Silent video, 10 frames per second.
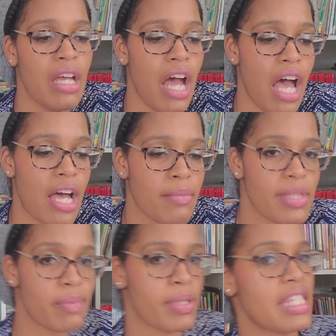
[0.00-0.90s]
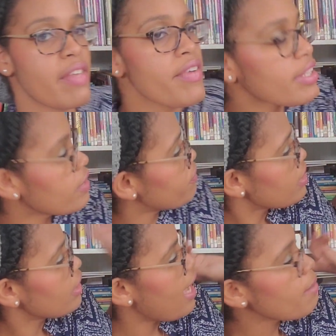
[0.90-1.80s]
um, specifically for
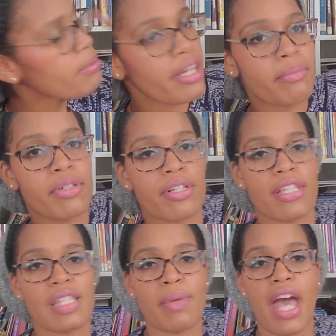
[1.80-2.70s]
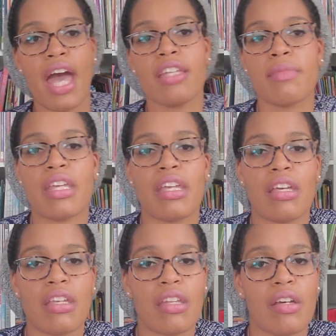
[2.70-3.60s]
the library books that's behind me,
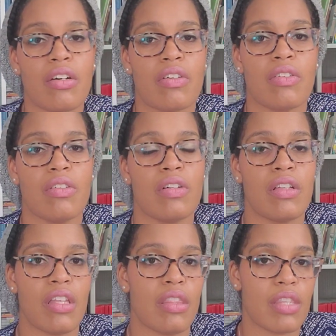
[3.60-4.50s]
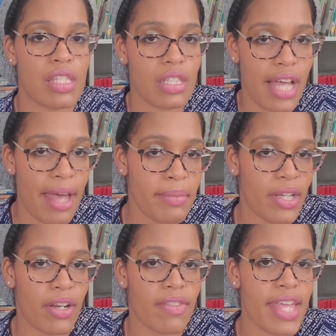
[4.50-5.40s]
you know, in this
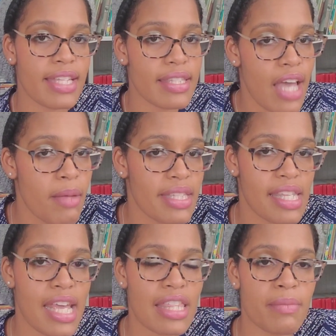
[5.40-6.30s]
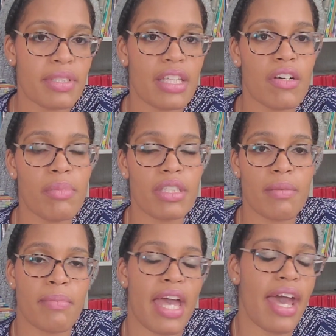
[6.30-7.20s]
library, they come and take them, but they don't put
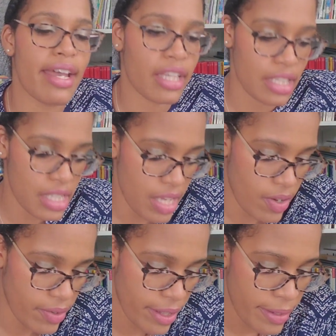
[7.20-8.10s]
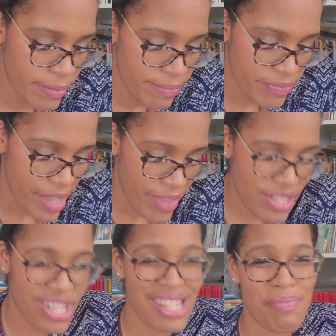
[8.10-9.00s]
them back. And so
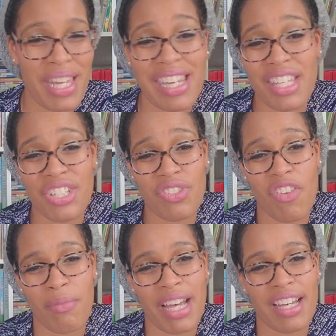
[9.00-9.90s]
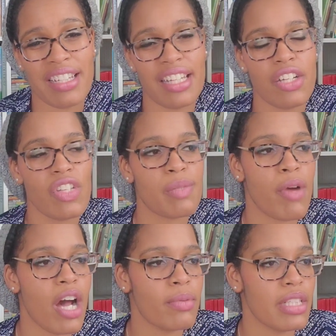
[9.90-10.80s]
that's just been an issue of mine. I know it's
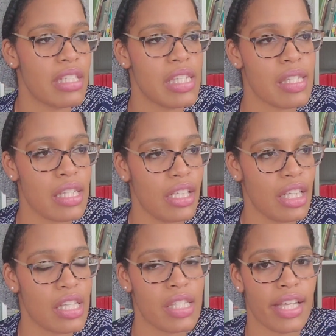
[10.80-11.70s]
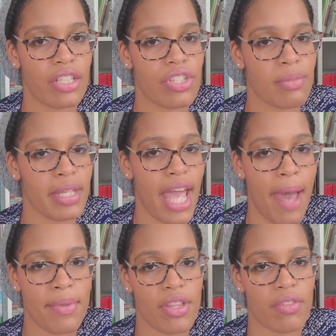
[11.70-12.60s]
probably silly. It's like you should be
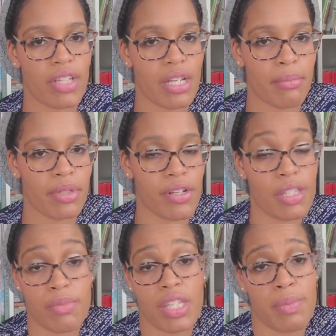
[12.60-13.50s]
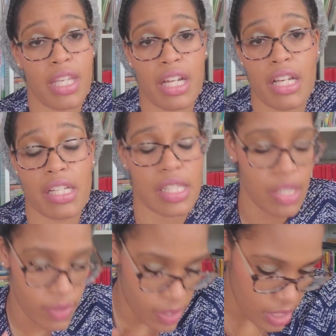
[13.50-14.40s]
happy they're reading books. I'm just being honest
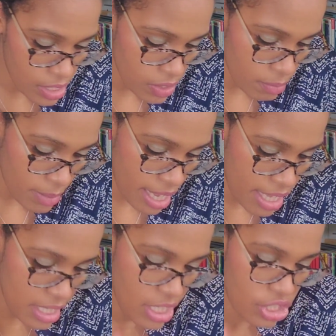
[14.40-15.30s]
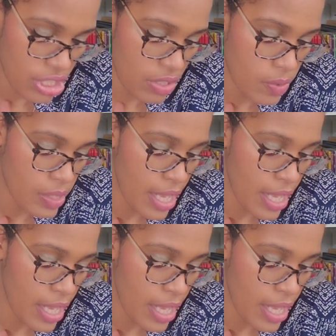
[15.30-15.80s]
though. So these are my issues.